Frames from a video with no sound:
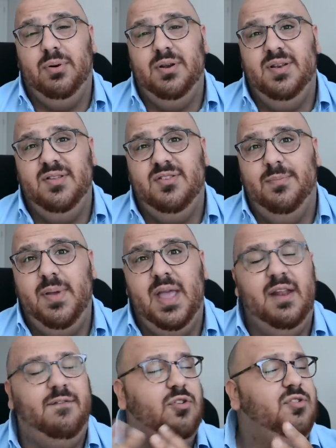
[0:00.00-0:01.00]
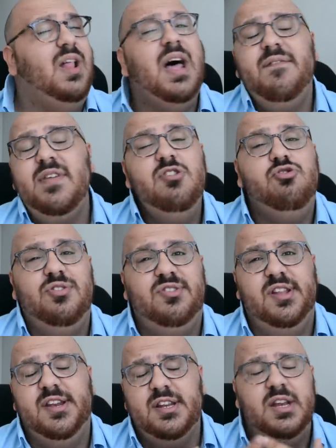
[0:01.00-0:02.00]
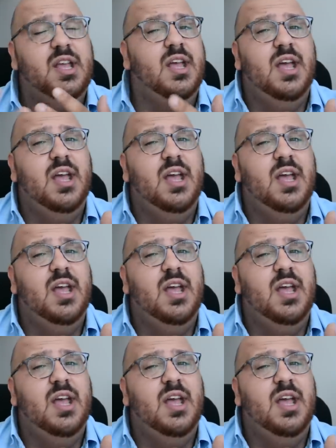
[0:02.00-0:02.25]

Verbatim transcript: participate. If there's a lot of interest in it,